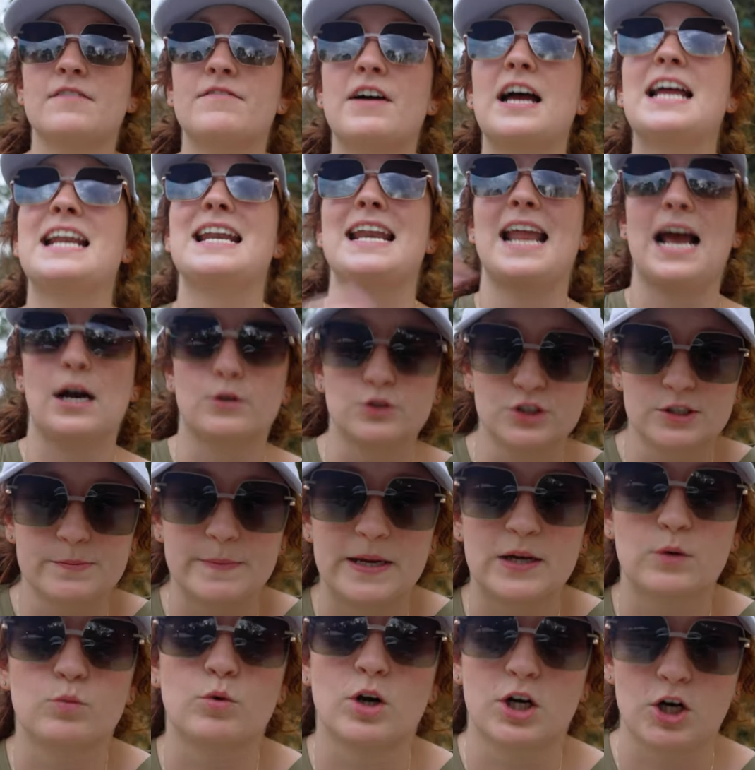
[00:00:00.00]
of
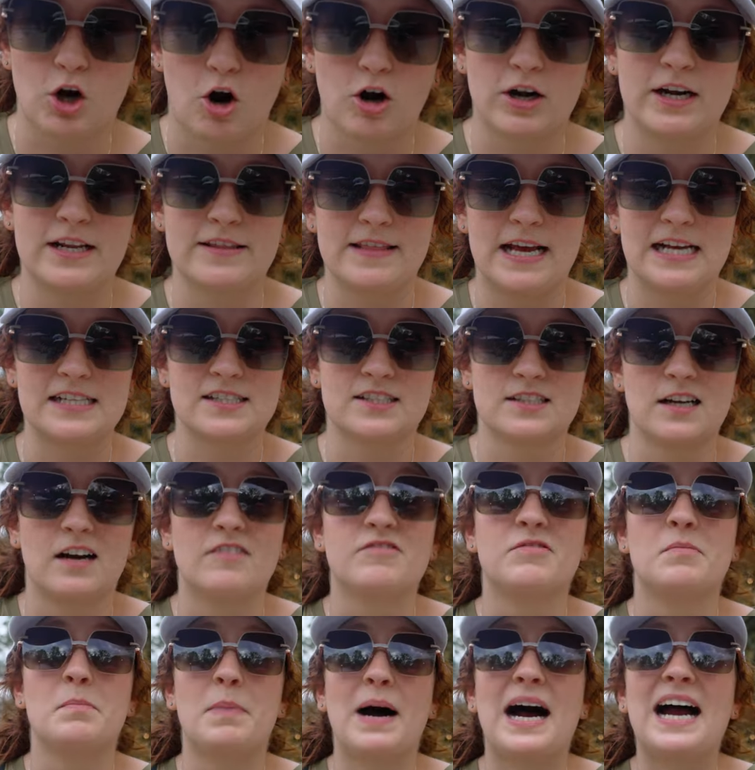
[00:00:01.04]
announcement regarding that
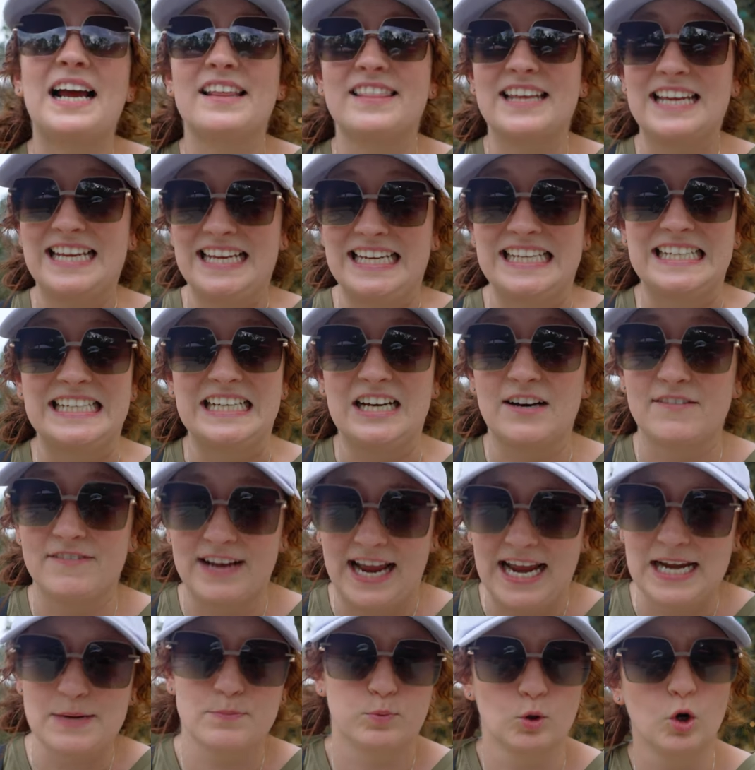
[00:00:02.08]
stuff by the end
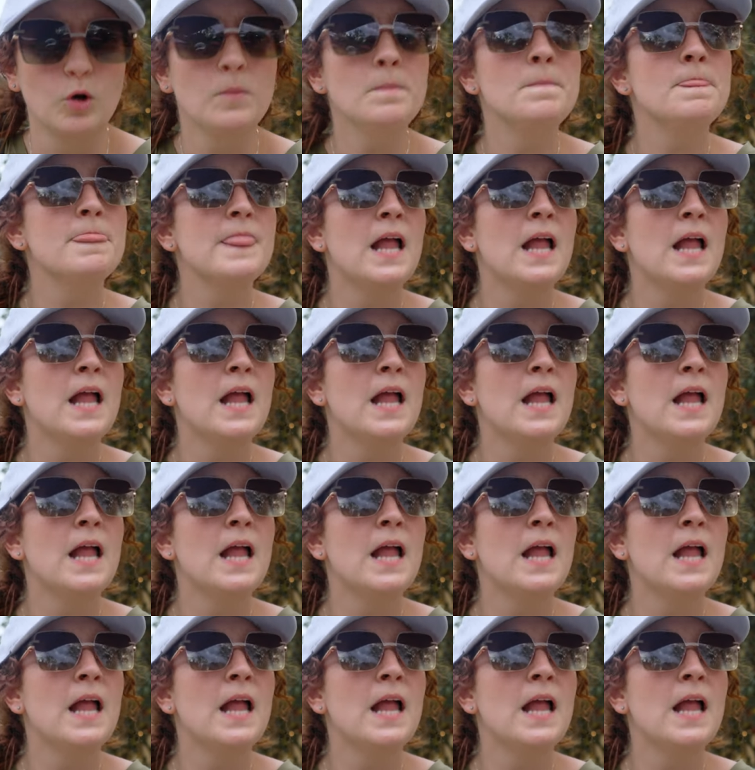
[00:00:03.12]
of April.